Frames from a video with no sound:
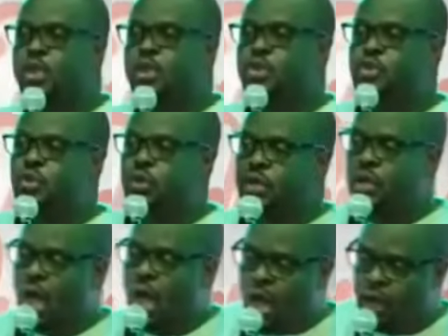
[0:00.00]

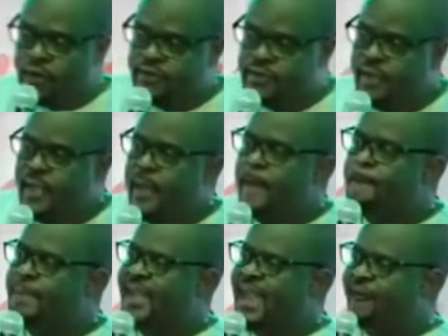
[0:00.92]
not be
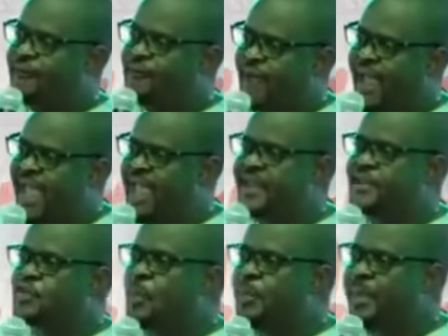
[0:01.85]
afraid to be
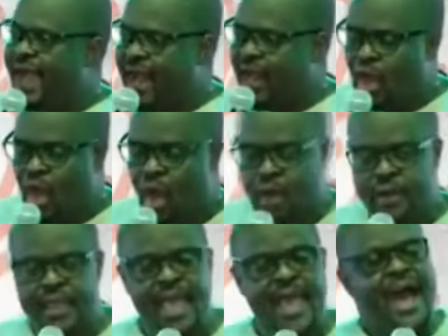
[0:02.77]
alone
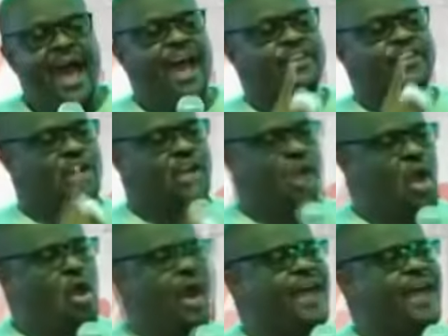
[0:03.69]
as long as you are